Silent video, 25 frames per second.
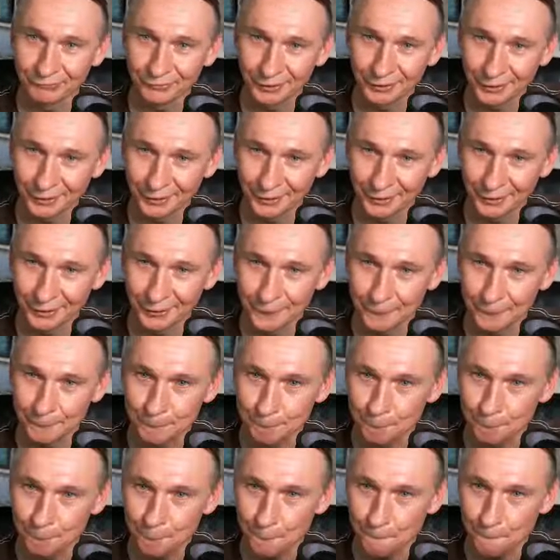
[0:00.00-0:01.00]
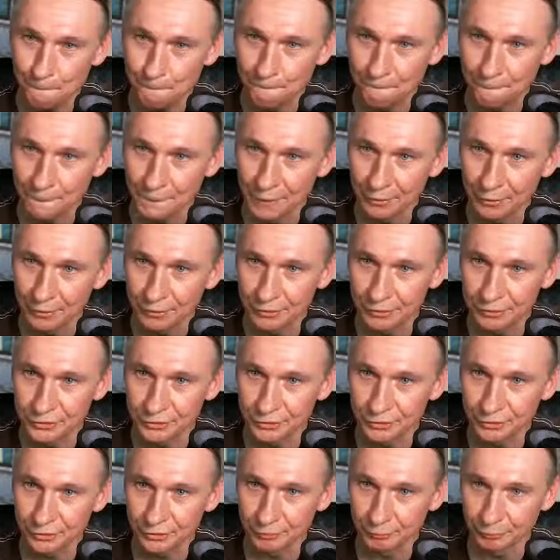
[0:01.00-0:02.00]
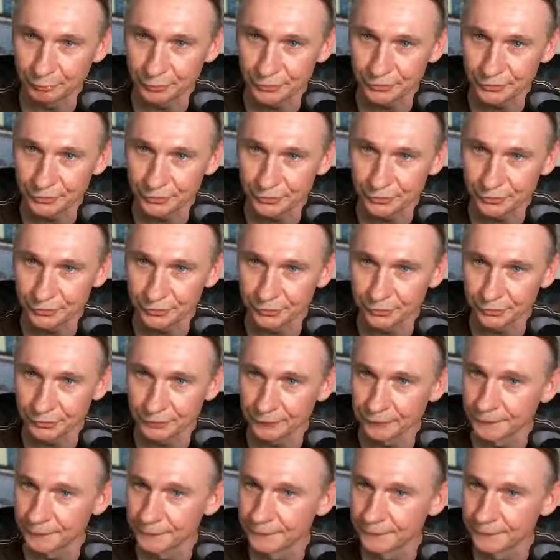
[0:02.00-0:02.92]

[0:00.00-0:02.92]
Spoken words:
Here's a processor.